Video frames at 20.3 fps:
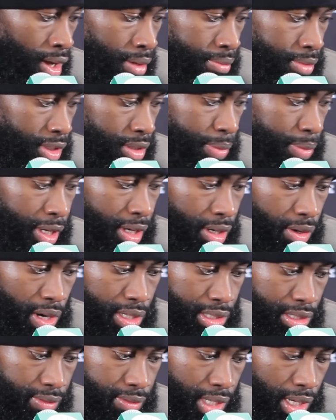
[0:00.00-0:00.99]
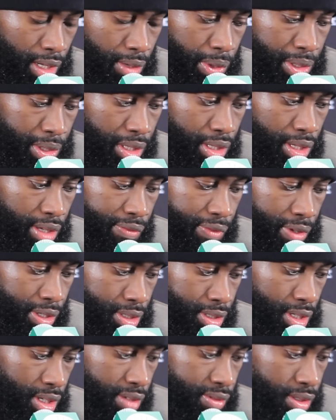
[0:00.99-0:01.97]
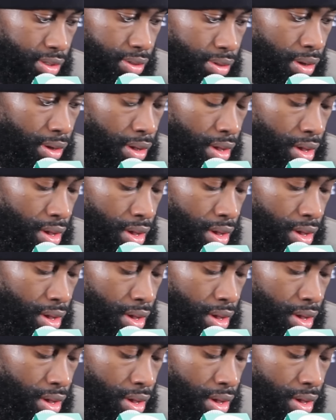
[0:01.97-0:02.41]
Just being aggressive, taking what the defense gives you,